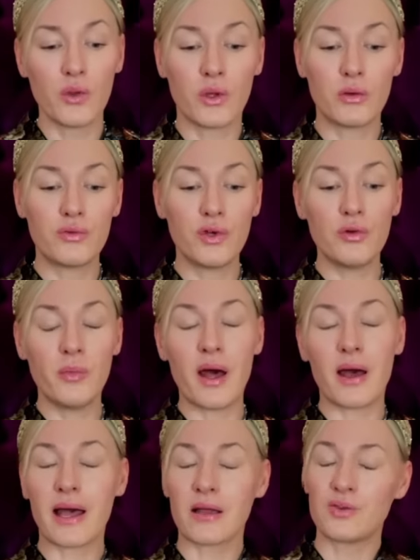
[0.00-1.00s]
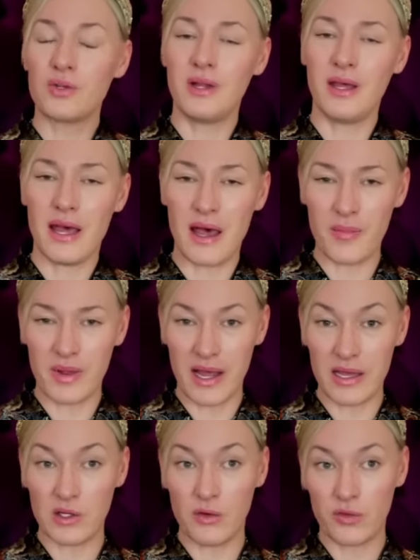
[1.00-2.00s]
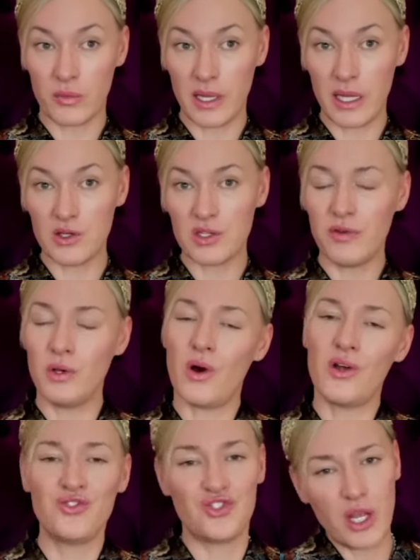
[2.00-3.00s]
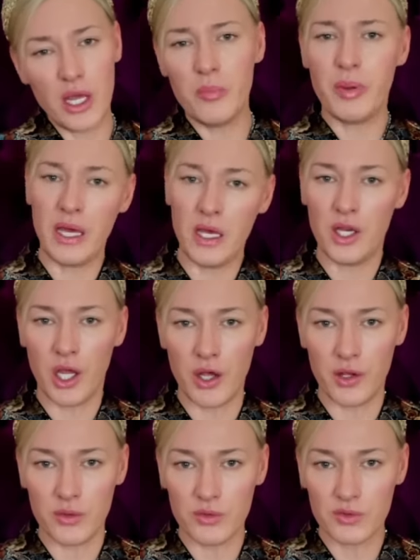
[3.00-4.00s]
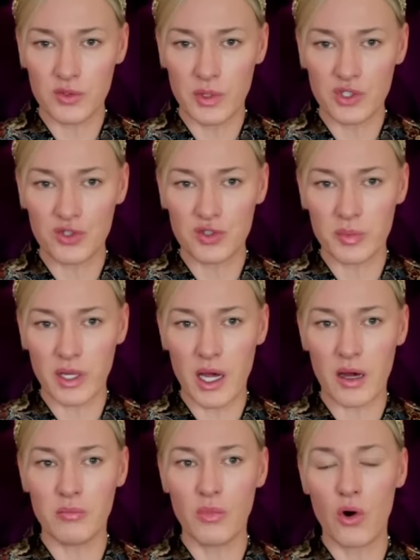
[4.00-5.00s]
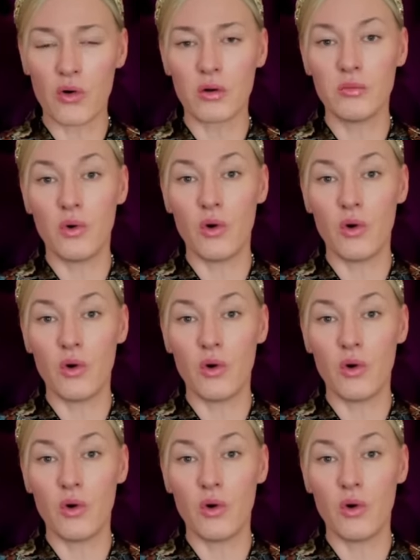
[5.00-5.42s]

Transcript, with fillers: The rumour actually emanated from an interview on GB News, which has become more and